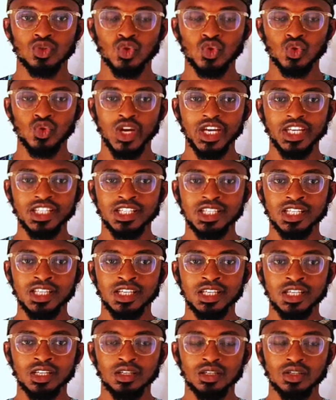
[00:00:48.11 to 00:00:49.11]

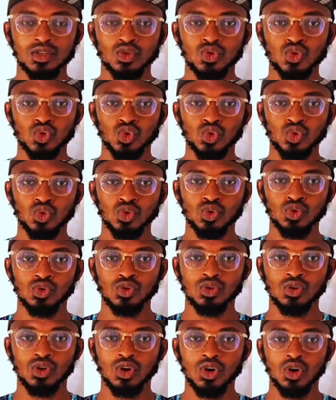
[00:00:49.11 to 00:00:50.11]
20 to
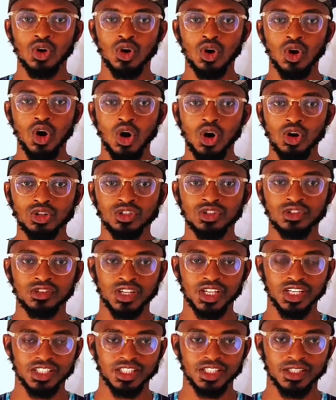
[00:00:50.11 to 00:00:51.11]

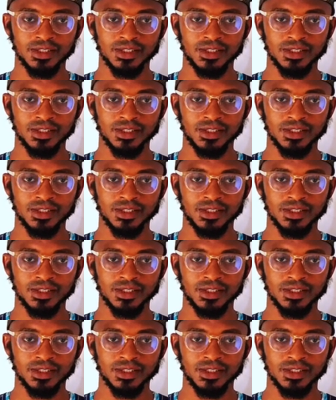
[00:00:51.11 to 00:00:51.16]
100.